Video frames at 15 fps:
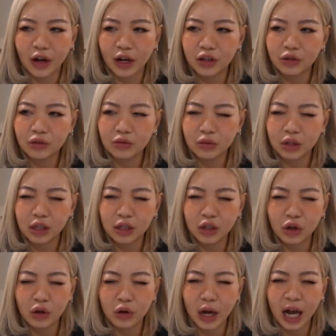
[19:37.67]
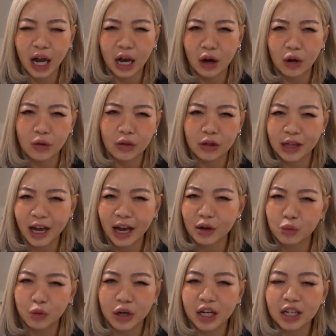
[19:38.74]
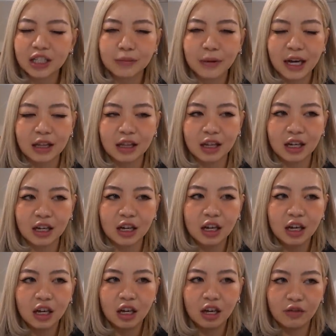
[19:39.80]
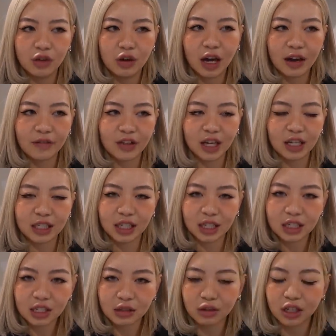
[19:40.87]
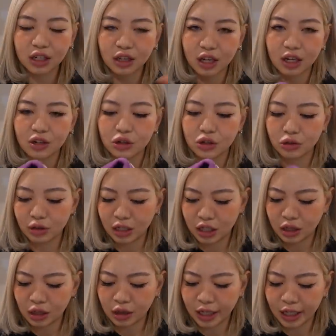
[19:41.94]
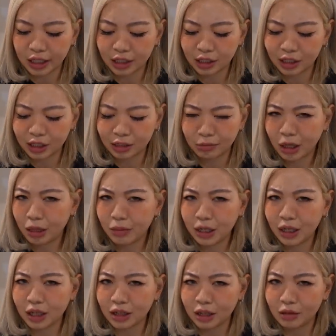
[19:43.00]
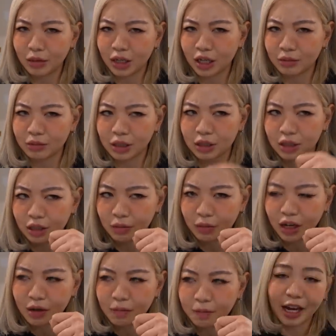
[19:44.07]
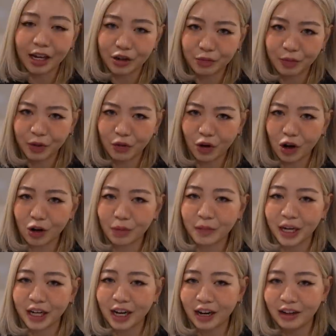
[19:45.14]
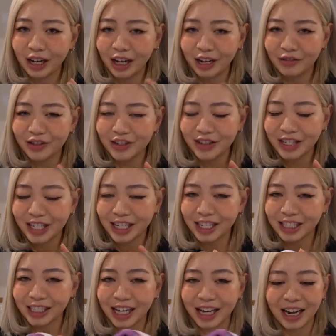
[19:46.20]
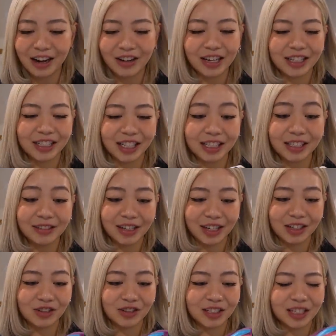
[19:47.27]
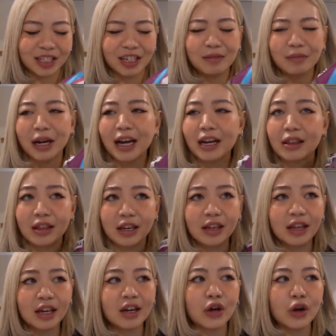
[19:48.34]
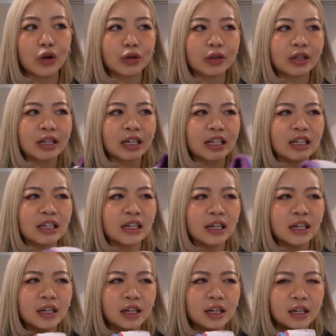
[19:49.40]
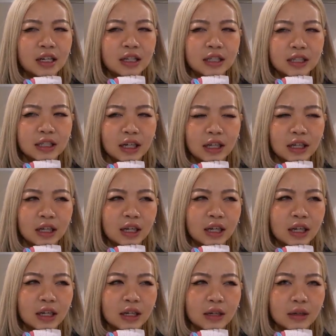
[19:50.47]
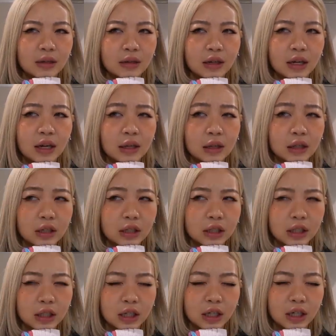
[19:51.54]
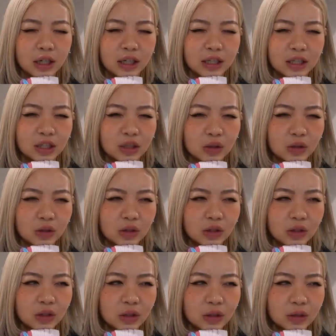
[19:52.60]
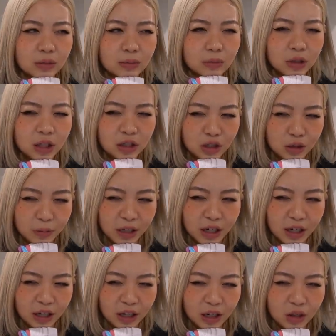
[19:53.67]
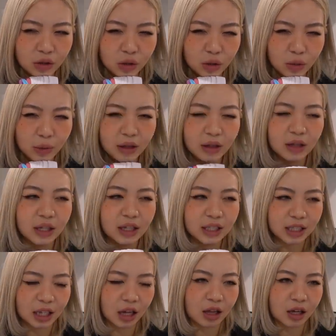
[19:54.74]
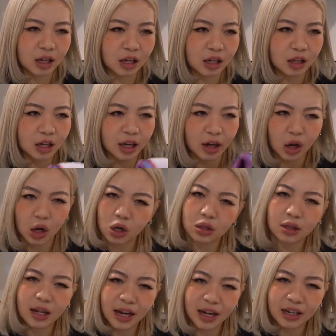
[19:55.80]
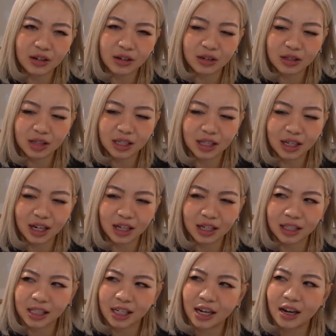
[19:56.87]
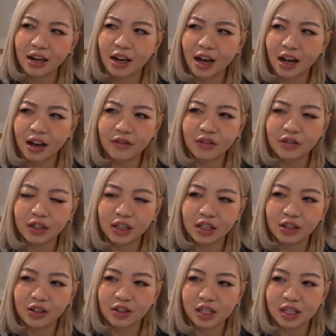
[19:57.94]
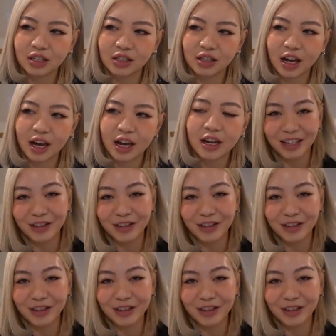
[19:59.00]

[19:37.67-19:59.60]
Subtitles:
I don't really know how that works, but I think if you have the accessory, then you don't need the laces maybe, and then it becomes a zip up. I could be wrong, but I'll have to suss that out. It does look interesting, but I think they're only selling it at the Sacai store in Japan. I don't know whether they're selling it like online on the Sacai site. I haven't really looked into that.